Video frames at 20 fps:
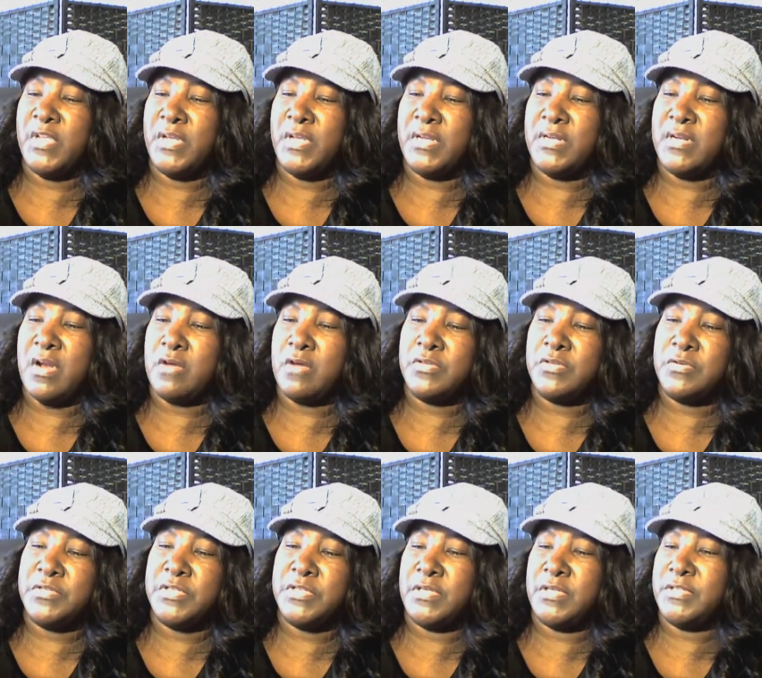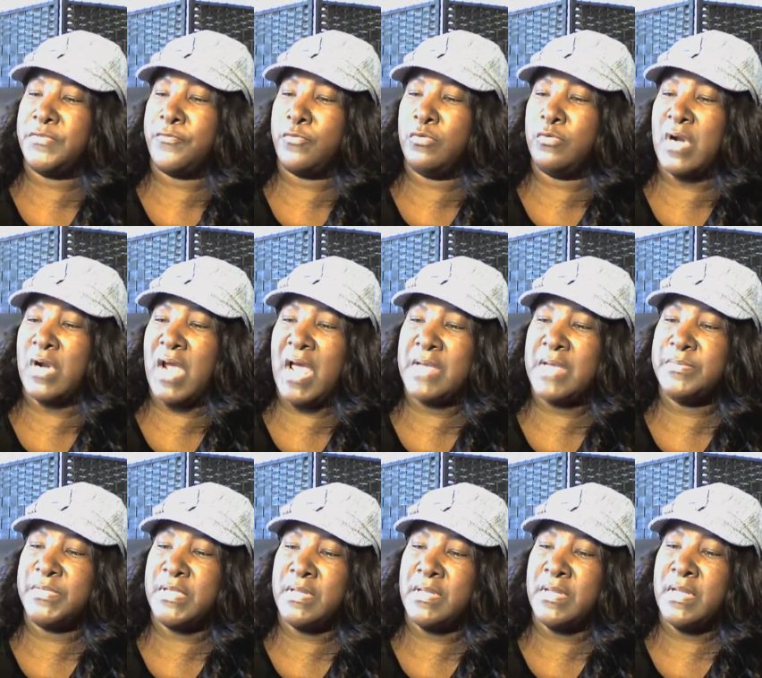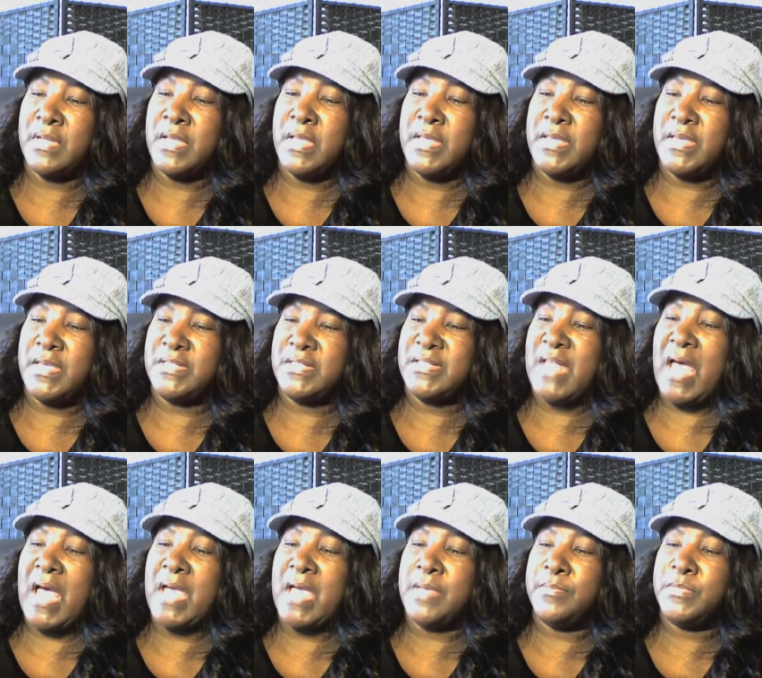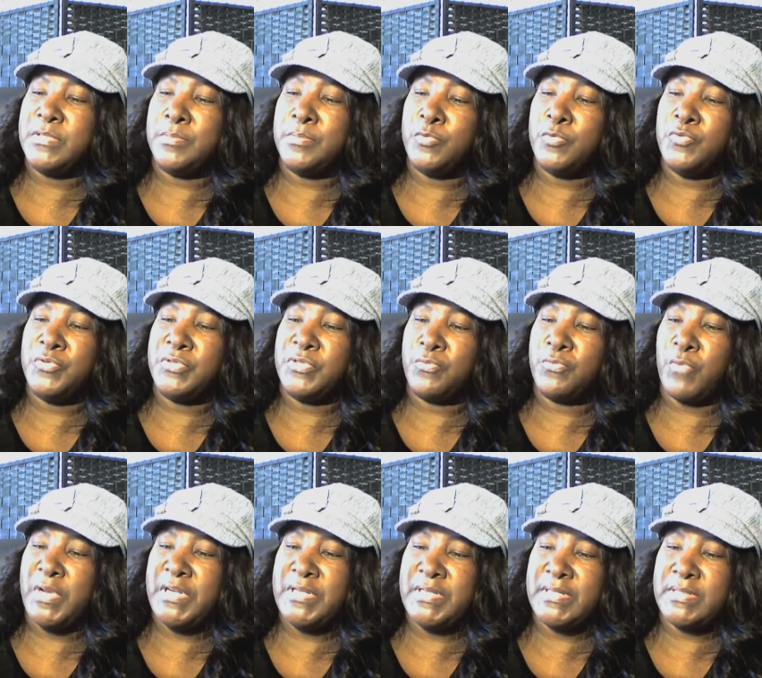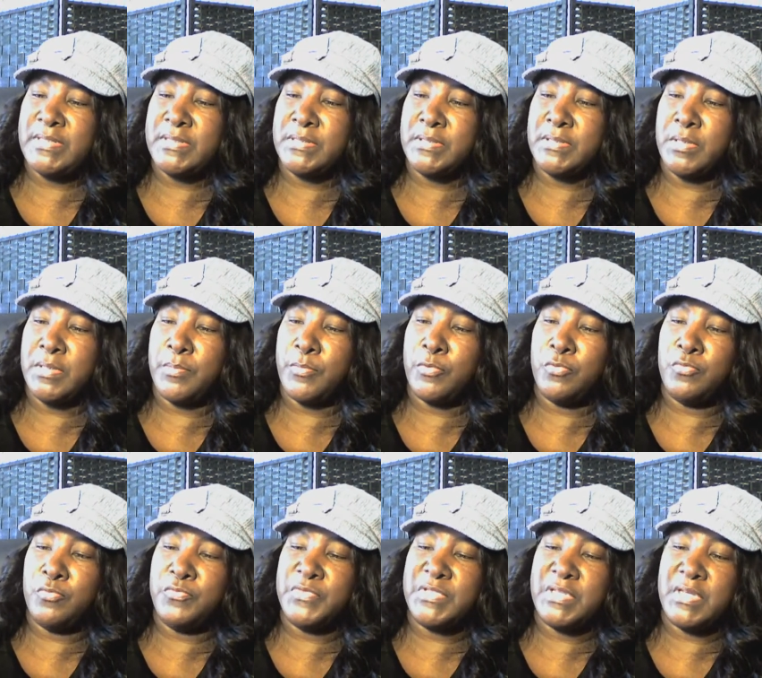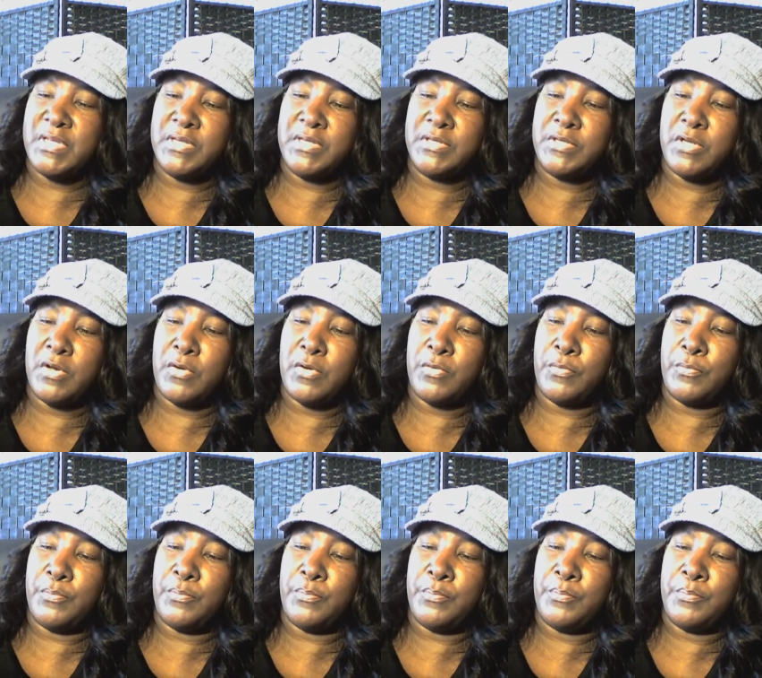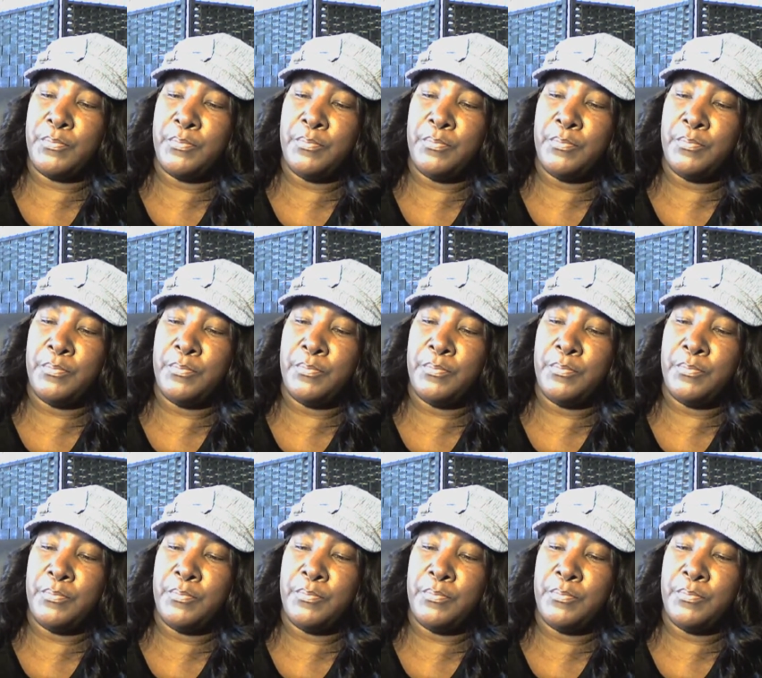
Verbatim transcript: And it also says fruit enzymes boosts radiance, improves skin tone.